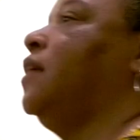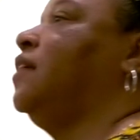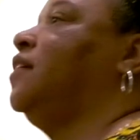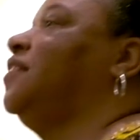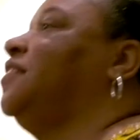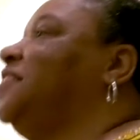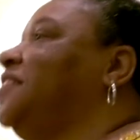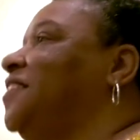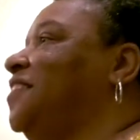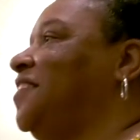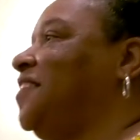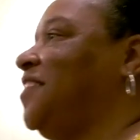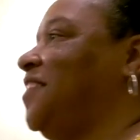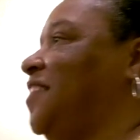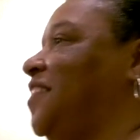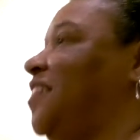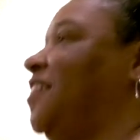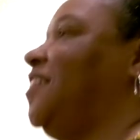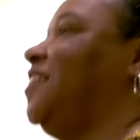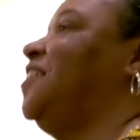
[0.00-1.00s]
one of the
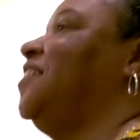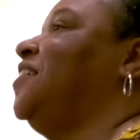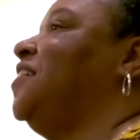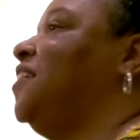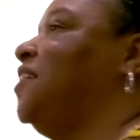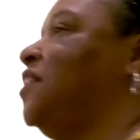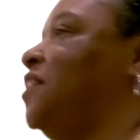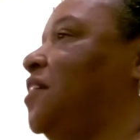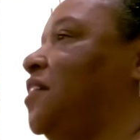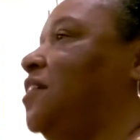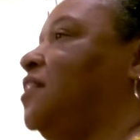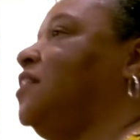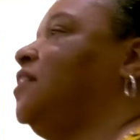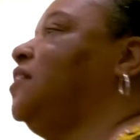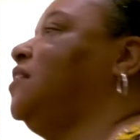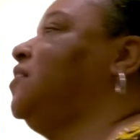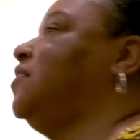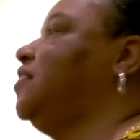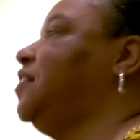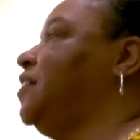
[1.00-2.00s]
things that we're
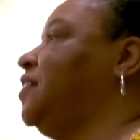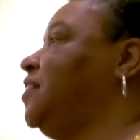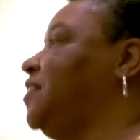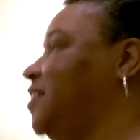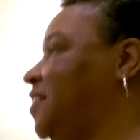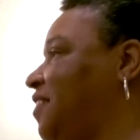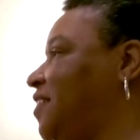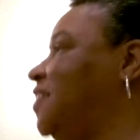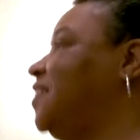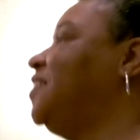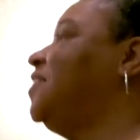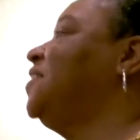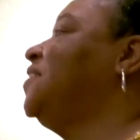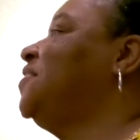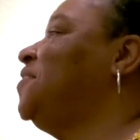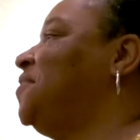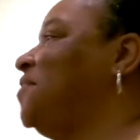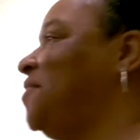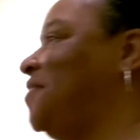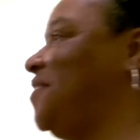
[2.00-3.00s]
really intentional
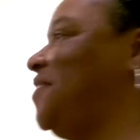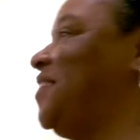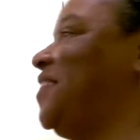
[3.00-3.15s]
about in the